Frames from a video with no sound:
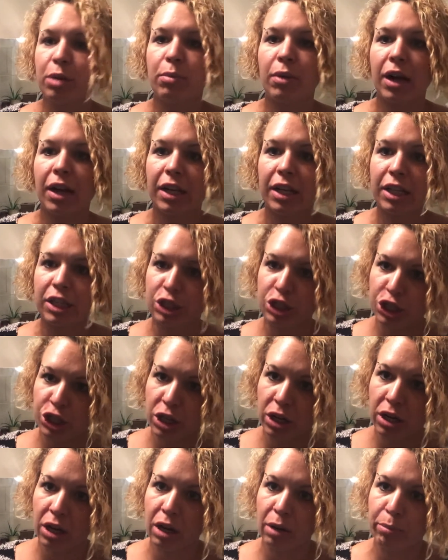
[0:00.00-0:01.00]
your body to
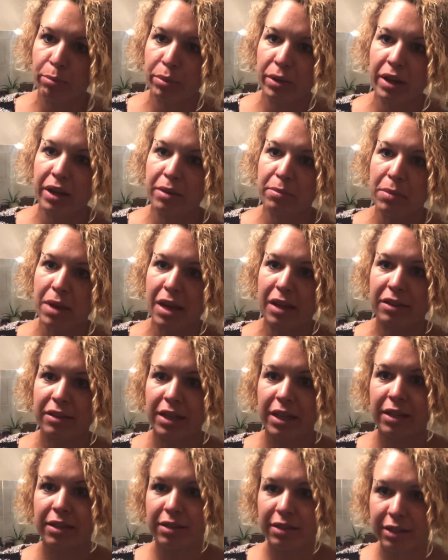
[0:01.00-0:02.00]
shut up and
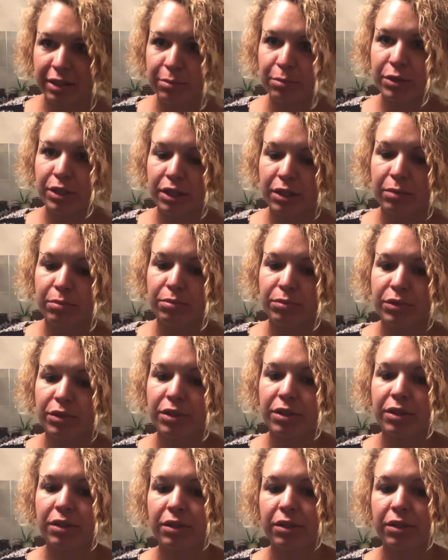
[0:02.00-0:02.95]
masking symptoms.